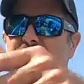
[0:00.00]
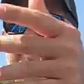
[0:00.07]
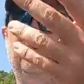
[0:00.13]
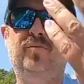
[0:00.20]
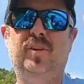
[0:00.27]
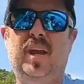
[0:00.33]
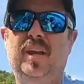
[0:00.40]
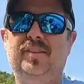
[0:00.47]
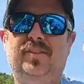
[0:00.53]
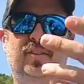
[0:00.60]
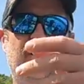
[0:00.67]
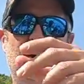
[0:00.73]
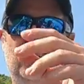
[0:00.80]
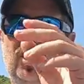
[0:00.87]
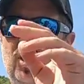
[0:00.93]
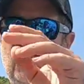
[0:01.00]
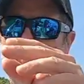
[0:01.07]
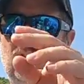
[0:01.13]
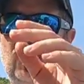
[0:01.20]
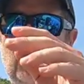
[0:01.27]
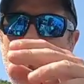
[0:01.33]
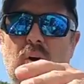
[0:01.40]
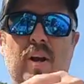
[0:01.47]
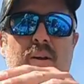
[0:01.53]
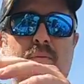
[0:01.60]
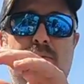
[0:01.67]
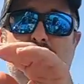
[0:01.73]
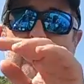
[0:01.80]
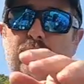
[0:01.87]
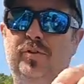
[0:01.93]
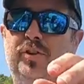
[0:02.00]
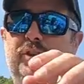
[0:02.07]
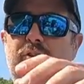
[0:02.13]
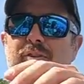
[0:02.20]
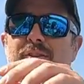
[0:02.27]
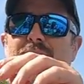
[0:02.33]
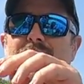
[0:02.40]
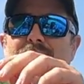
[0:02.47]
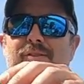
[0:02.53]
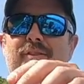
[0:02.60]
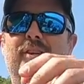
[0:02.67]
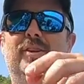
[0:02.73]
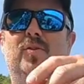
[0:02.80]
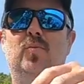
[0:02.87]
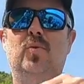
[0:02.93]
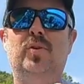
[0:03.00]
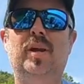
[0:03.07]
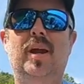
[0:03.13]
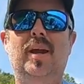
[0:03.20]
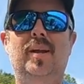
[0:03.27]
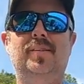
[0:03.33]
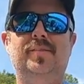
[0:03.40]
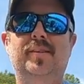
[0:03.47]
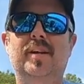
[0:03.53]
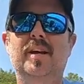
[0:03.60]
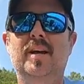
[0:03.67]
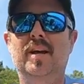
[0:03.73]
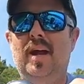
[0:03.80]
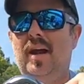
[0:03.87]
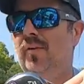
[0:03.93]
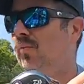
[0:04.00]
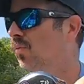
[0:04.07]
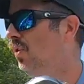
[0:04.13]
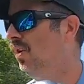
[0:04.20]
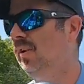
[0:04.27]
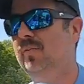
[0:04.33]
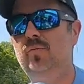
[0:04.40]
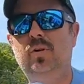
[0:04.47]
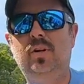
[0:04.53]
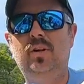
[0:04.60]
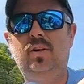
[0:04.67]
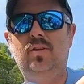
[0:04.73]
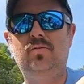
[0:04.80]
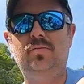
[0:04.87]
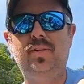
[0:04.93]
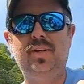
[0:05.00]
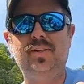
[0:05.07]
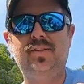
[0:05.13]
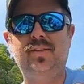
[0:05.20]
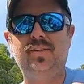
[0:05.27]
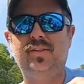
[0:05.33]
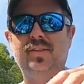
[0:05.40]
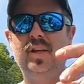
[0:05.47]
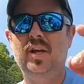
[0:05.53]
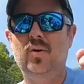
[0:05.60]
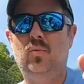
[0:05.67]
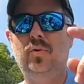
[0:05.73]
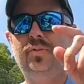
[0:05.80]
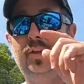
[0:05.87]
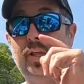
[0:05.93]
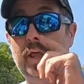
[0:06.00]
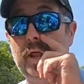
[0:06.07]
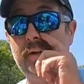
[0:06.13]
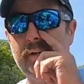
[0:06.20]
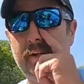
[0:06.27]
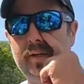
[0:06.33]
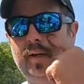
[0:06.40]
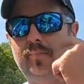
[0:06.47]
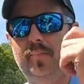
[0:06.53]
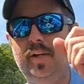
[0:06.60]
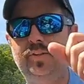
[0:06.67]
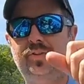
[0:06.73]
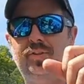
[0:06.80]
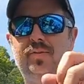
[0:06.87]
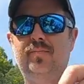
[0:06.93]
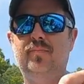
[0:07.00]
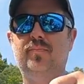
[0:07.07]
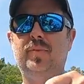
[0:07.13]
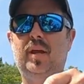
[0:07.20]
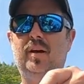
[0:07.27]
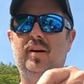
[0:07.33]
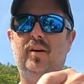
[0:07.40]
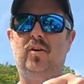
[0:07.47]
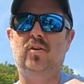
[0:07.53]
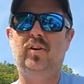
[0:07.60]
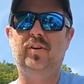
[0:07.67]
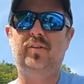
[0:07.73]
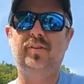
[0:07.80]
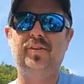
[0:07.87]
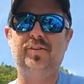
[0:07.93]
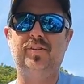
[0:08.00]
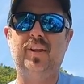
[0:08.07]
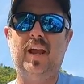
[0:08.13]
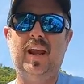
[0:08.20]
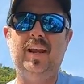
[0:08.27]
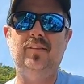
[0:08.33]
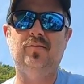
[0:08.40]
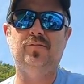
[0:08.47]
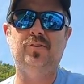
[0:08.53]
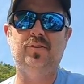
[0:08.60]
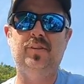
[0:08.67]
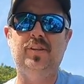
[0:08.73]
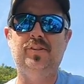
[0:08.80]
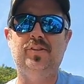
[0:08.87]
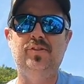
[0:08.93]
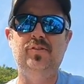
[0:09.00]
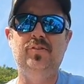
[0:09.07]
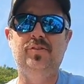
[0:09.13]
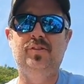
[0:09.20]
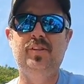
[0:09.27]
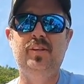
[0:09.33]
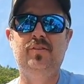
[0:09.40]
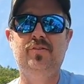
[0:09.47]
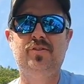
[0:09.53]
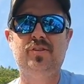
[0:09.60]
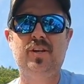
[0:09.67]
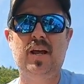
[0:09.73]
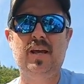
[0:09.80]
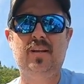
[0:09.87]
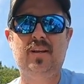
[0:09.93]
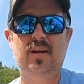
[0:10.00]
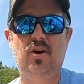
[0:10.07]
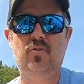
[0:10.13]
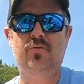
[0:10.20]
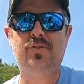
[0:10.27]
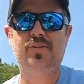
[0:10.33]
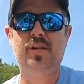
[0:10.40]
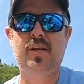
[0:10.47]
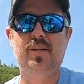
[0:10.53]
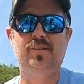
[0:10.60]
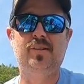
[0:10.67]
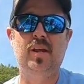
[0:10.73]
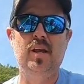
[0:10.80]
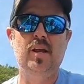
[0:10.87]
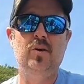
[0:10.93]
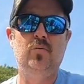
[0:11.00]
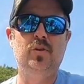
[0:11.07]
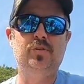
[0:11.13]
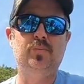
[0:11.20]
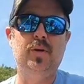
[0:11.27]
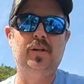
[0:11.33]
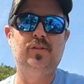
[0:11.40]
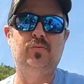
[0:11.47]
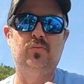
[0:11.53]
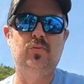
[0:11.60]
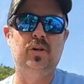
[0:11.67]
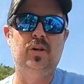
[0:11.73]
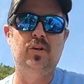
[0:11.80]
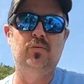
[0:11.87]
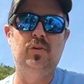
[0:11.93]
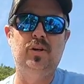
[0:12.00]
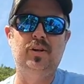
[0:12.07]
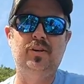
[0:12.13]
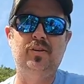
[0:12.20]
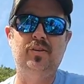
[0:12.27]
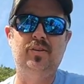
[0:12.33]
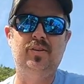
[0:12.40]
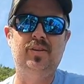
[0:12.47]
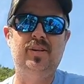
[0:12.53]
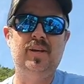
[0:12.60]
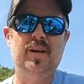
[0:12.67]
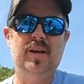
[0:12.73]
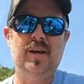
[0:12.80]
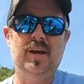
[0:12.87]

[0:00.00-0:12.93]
that's gonna cast a, a long, long way, but it's gonna show you that it still will cast a really, really long distance. One thing I did not mention uh, earlier is the handles on this. As you can see, they're slightly oversized, which makes really, really good